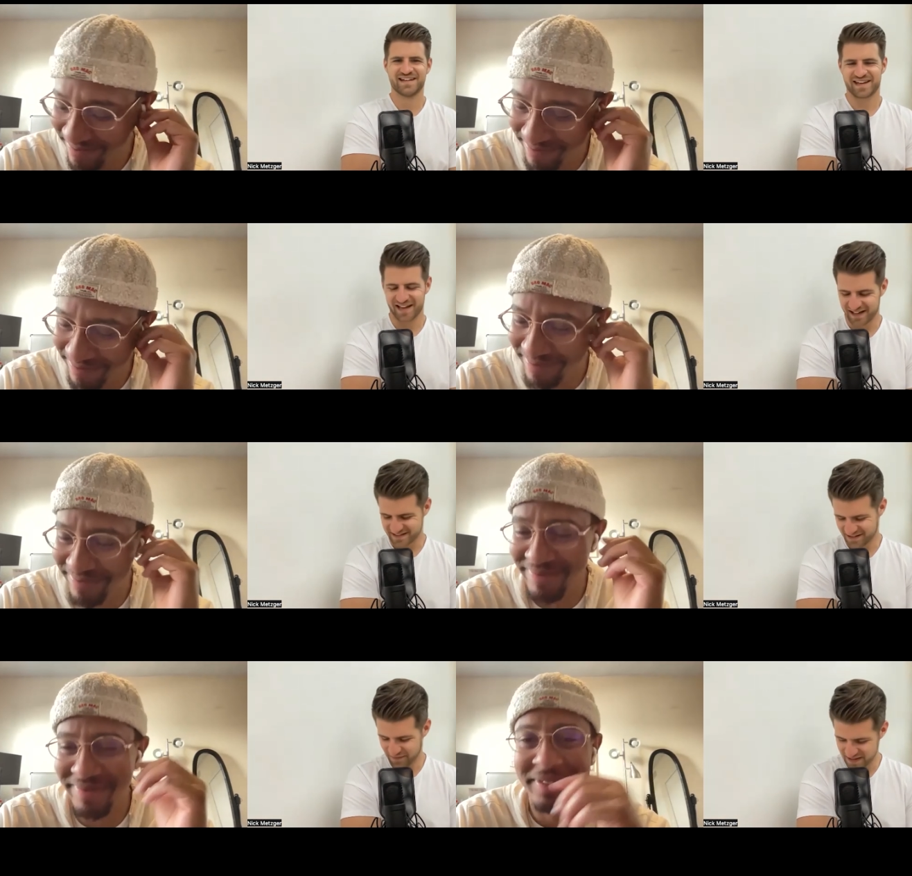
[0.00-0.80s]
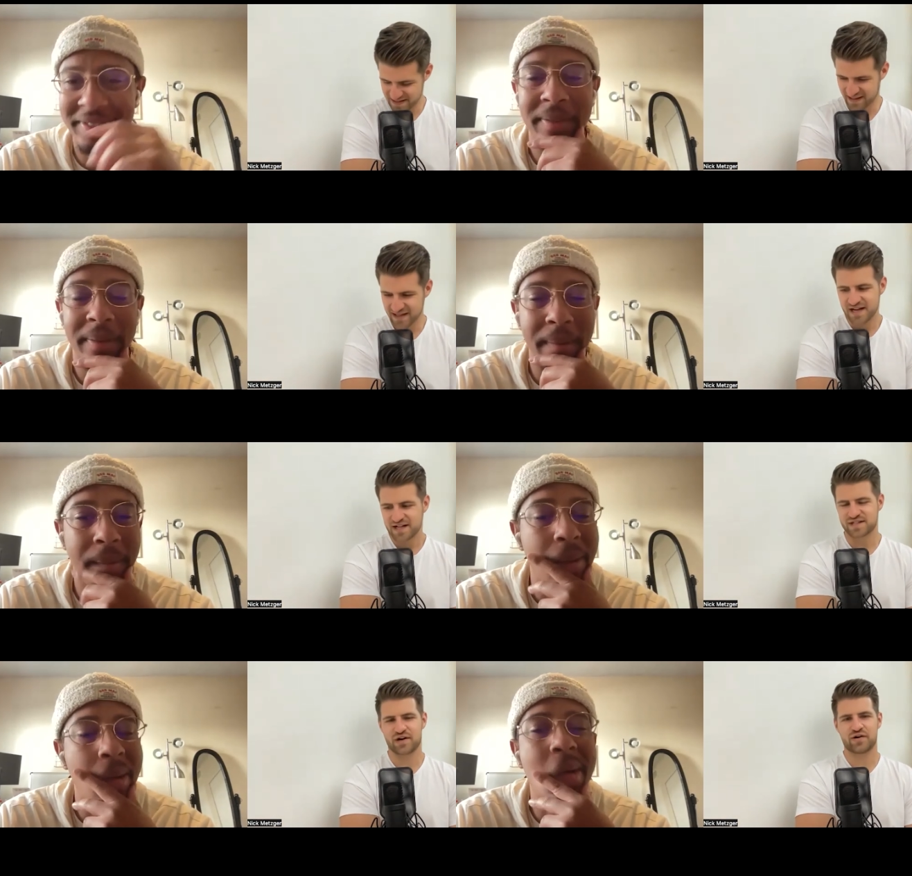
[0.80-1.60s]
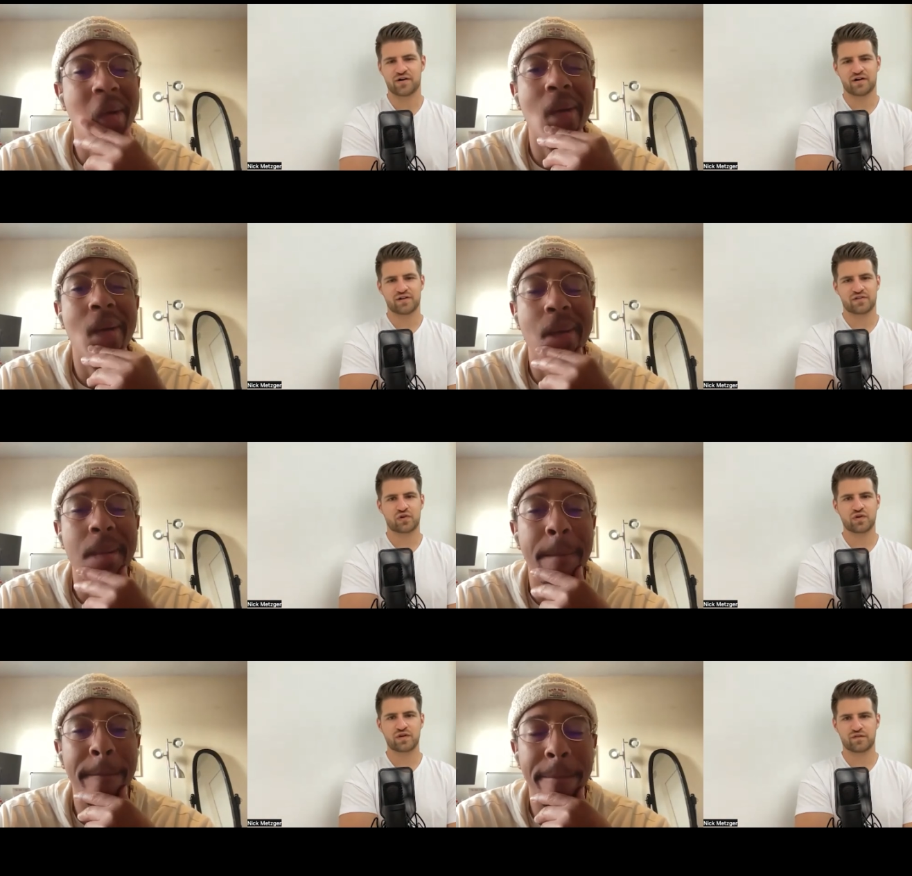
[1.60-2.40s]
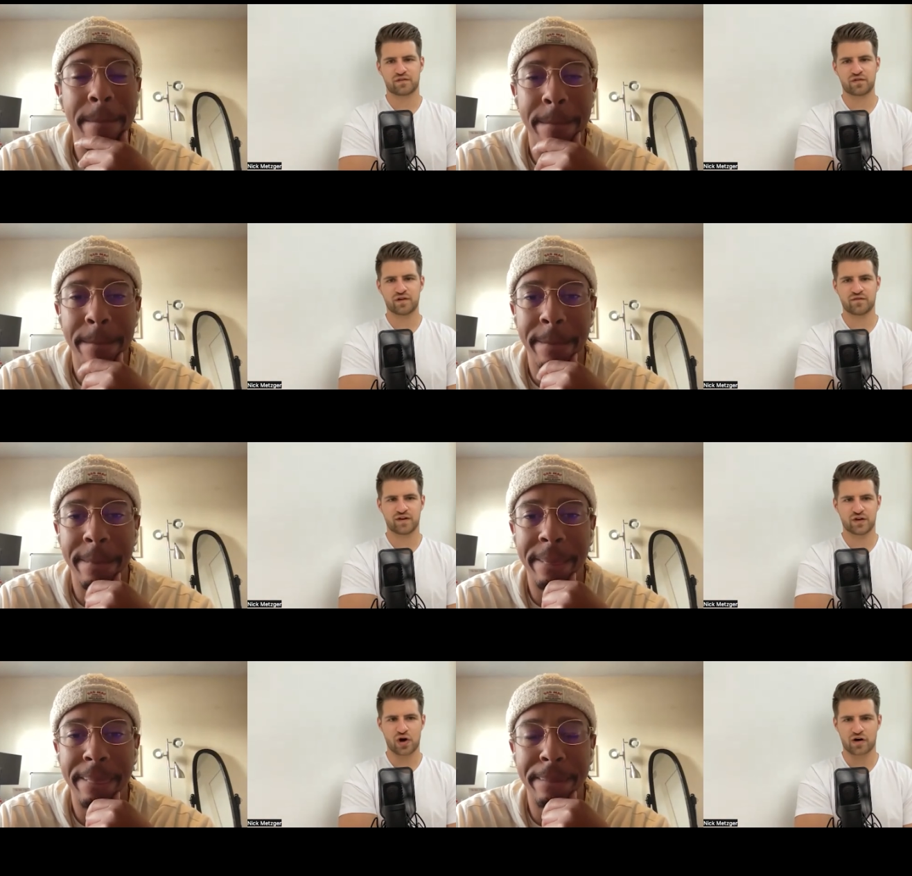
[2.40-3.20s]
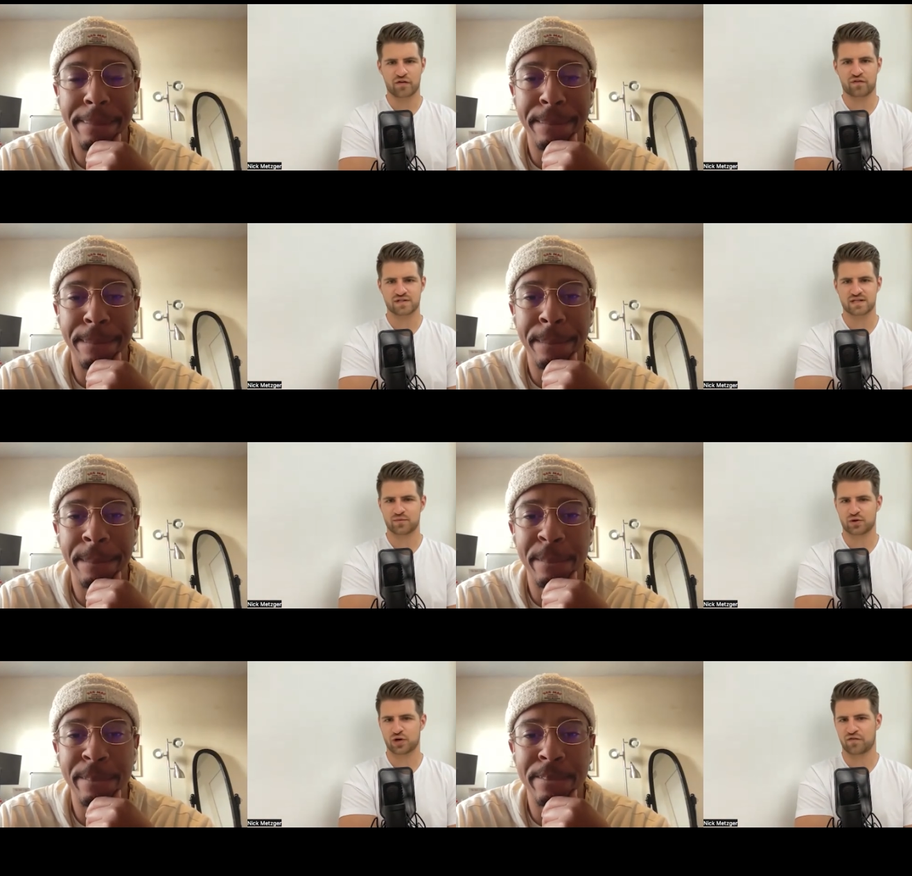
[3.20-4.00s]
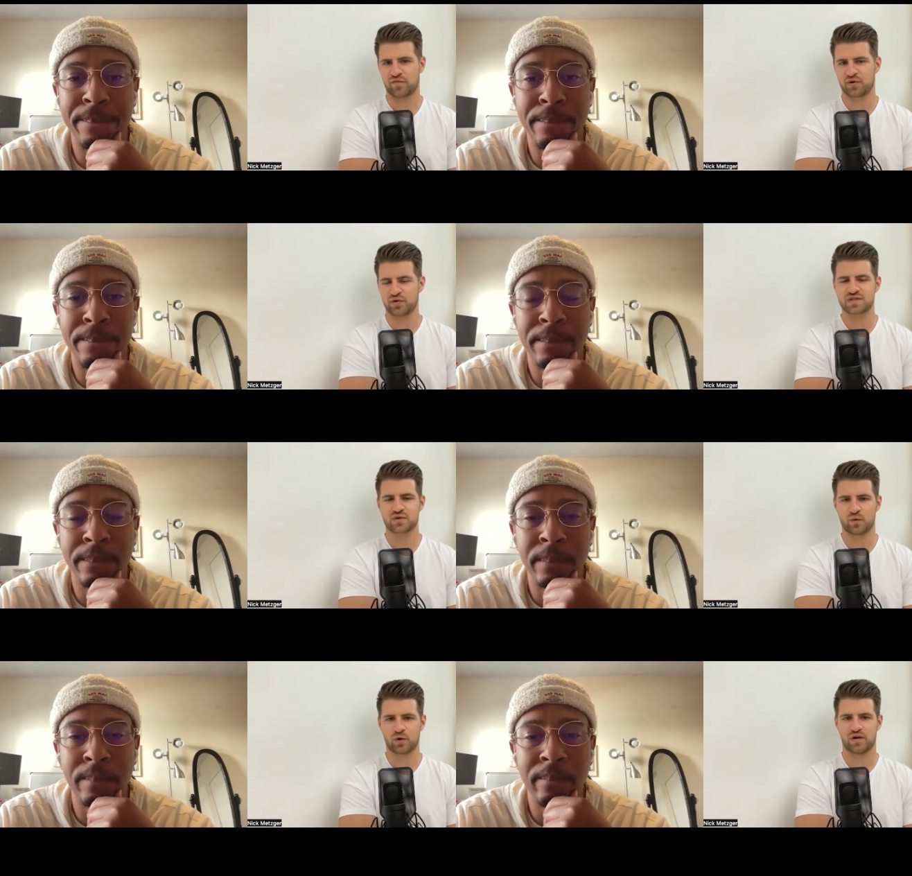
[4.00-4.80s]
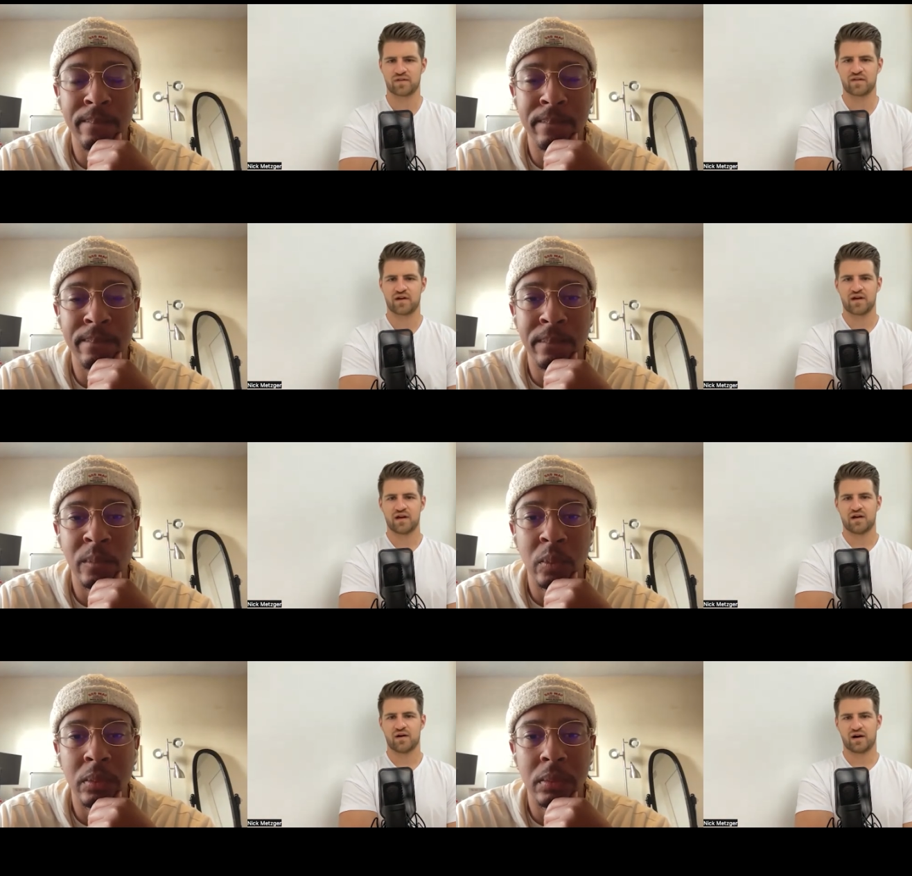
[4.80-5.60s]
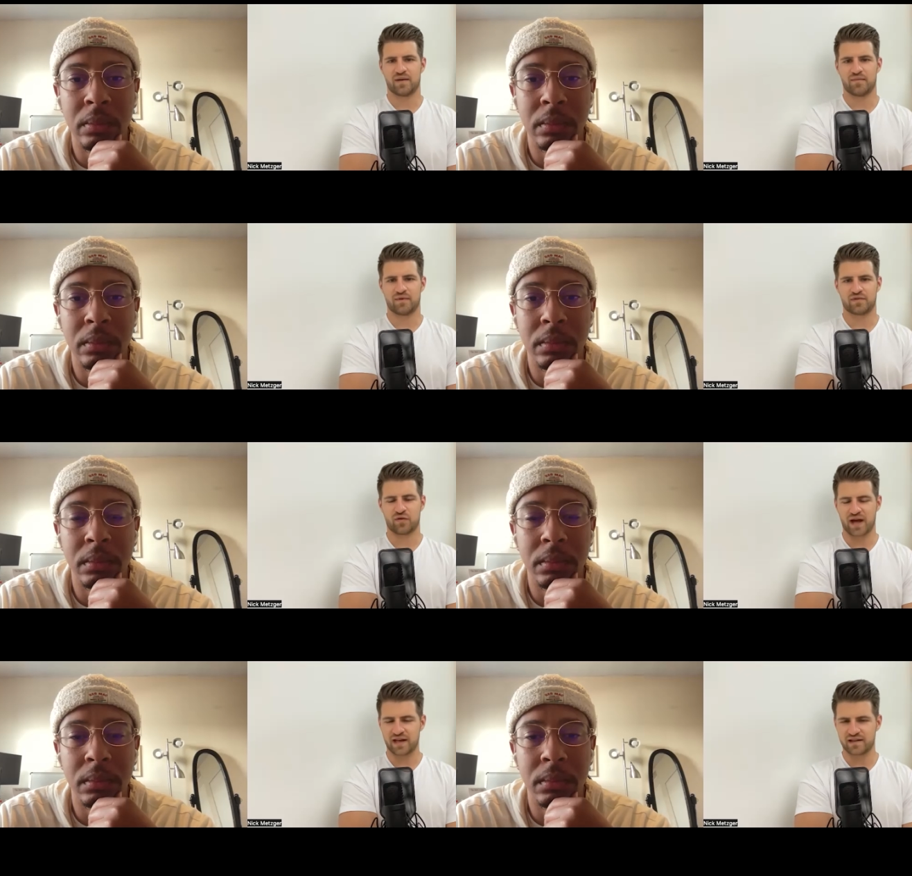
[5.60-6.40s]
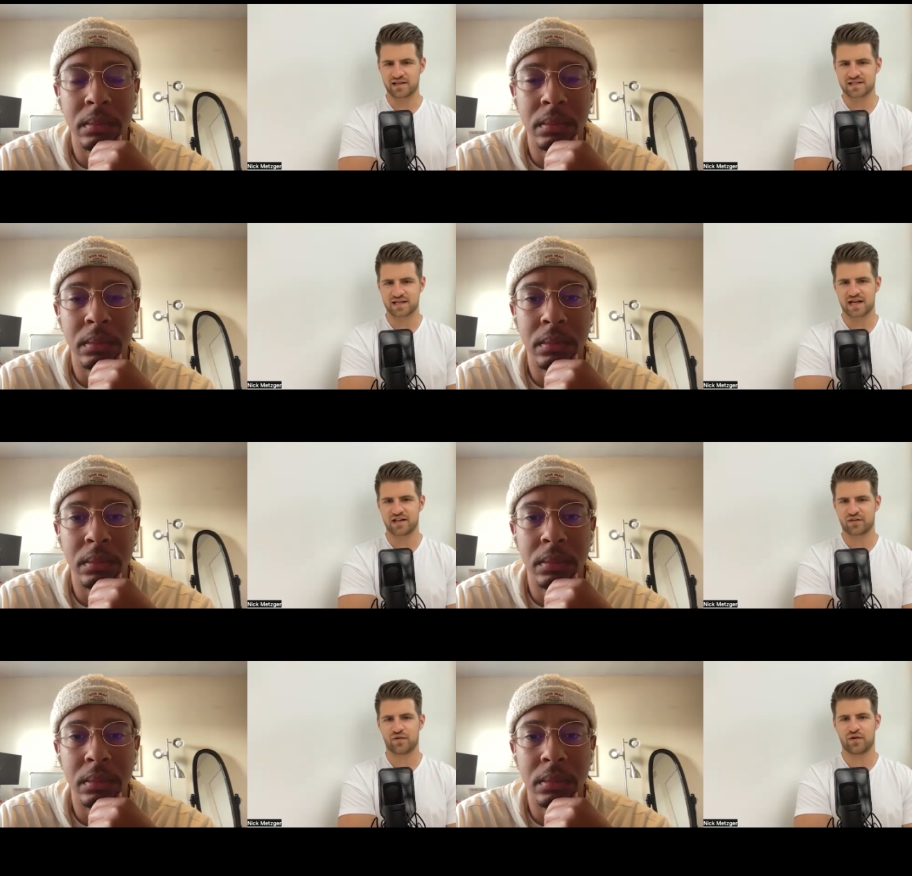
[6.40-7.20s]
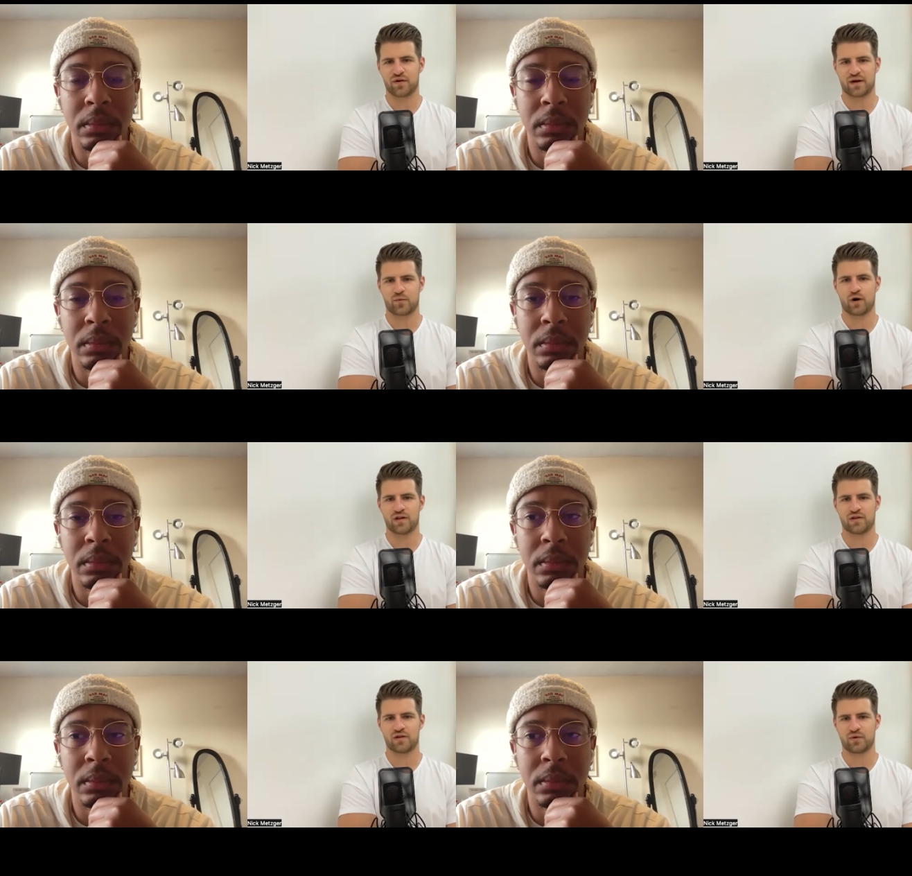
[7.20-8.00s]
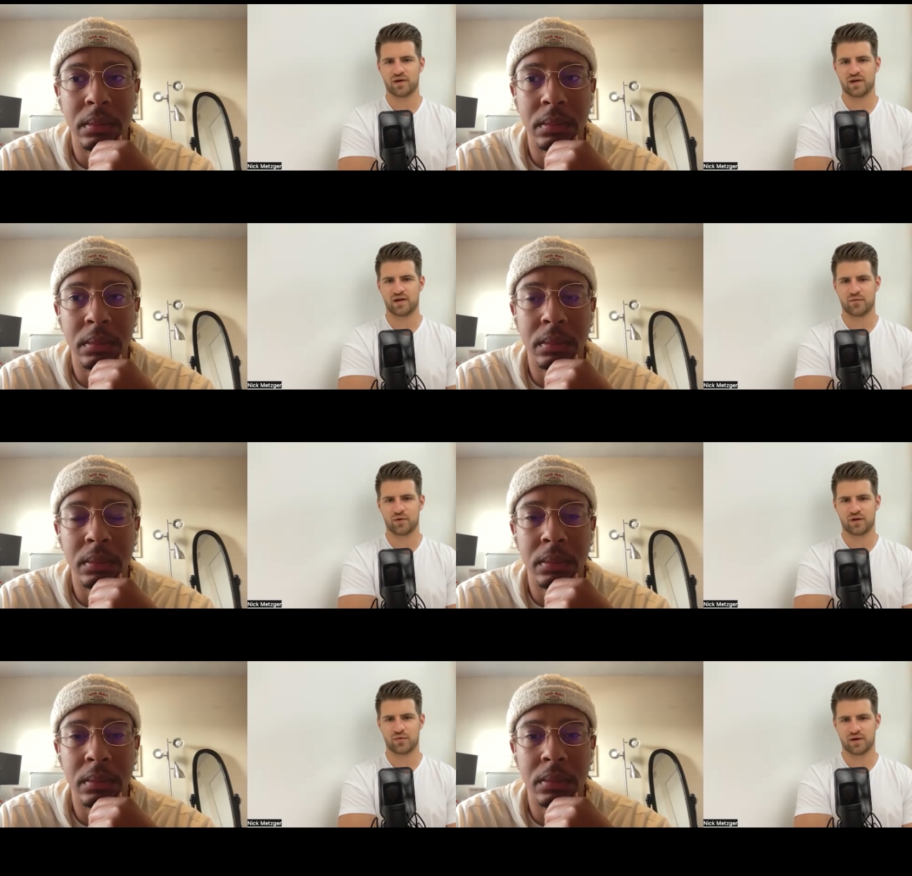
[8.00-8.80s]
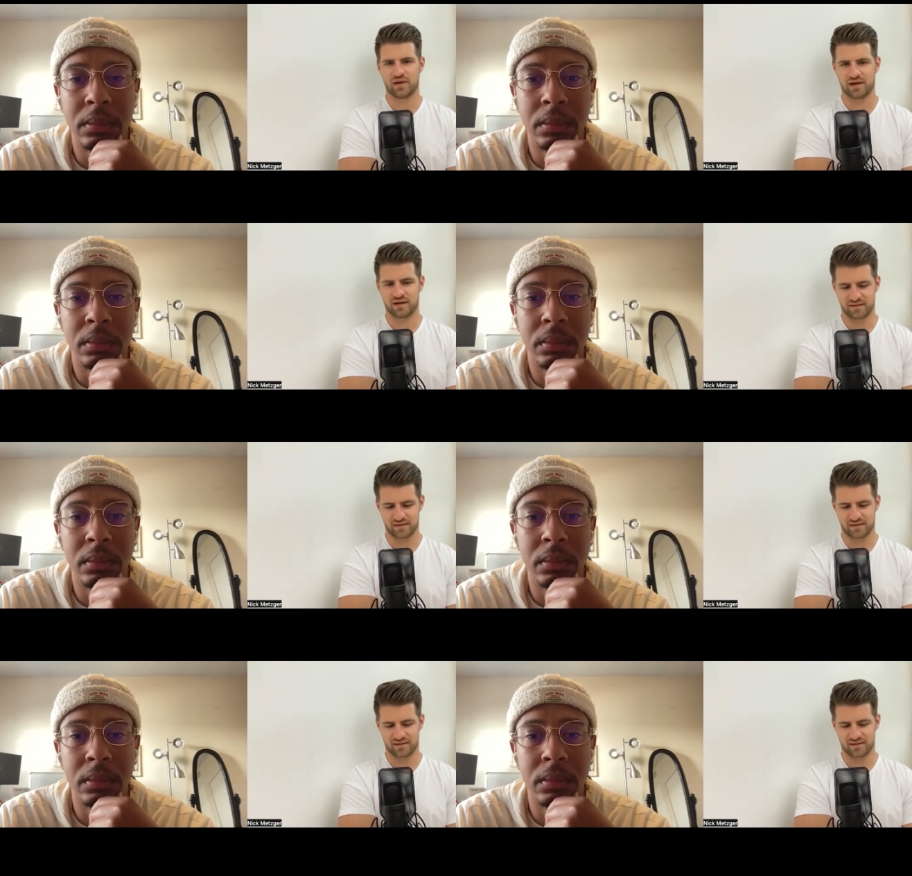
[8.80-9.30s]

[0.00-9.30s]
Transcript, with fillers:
Speaker 1: Nice. Amazing. So to the to the videographer, cinematographer, producer world, um, to end this interview, like what do you want to what do you want to